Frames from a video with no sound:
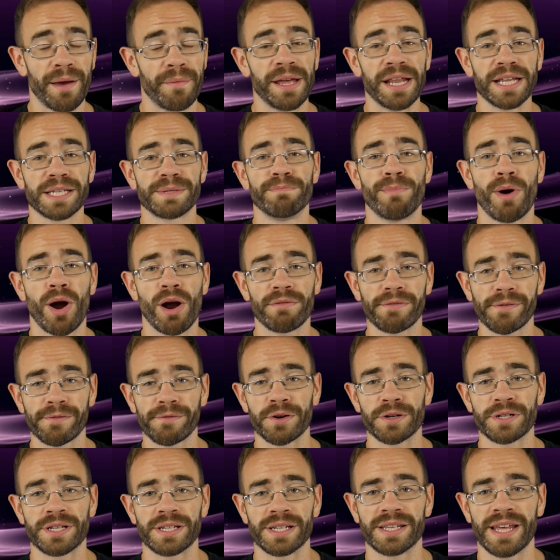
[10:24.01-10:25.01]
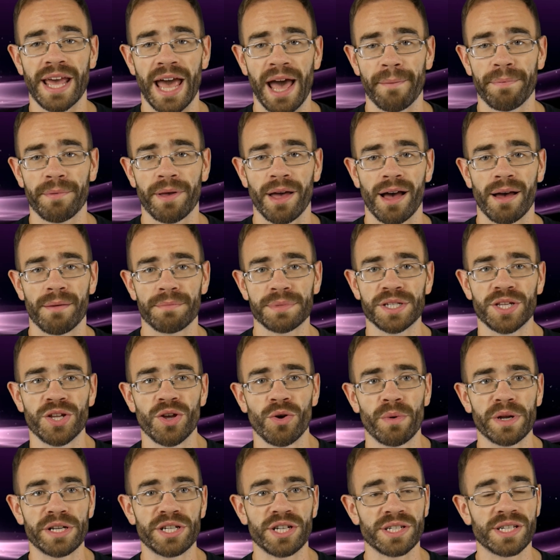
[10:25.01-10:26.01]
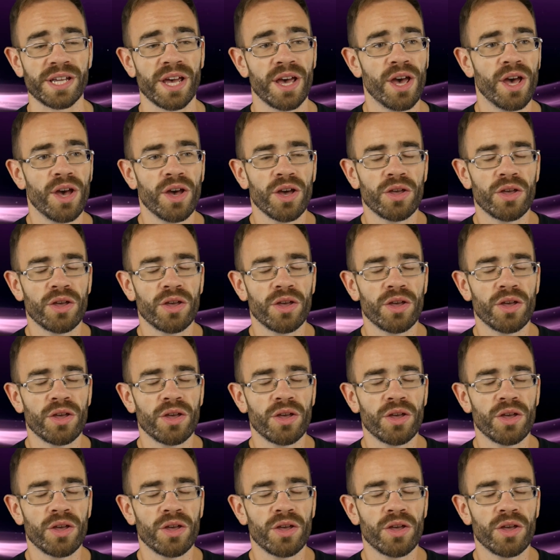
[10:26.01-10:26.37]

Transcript: I mean, it's Marvel vs. Capcom 2, which has